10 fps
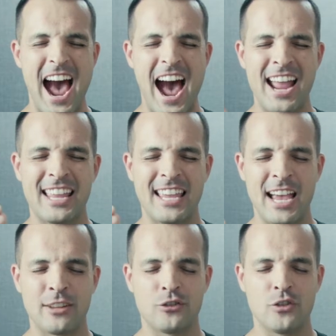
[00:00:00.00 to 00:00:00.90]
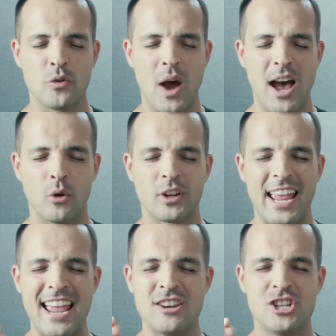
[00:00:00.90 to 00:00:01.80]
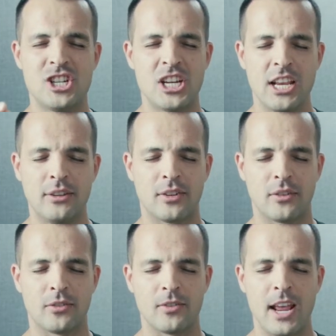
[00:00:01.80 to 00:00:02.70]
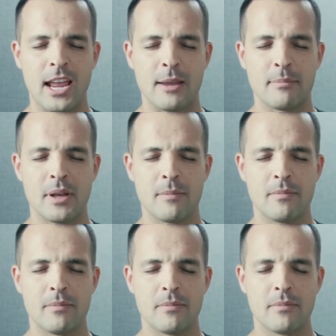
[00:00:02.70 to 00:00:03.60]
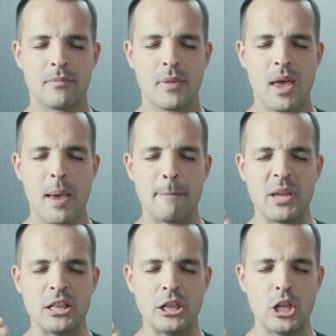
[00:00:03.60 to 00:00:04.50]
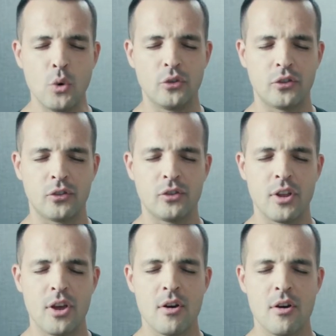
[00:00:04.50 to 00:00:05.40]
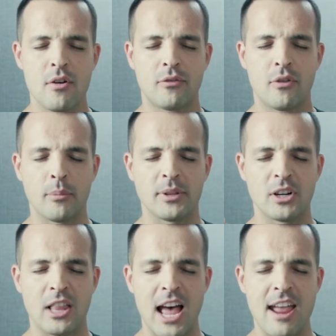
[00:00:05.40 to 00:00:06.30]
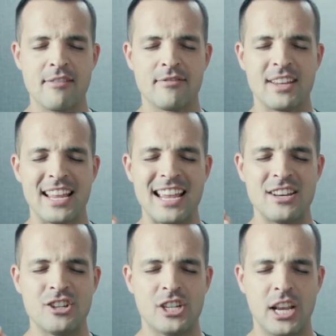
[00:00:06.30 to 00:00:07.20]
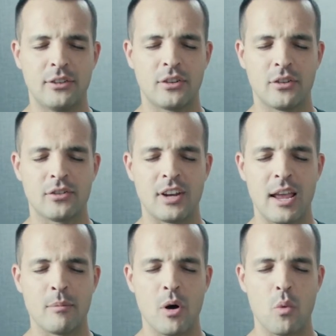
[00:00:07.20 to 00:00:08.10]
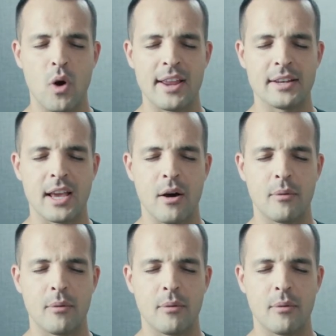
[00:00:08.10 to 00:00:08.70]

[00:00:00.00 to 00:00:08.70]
I cast you out in Jesus' name. Be loosed from their life in Jesus' name right now.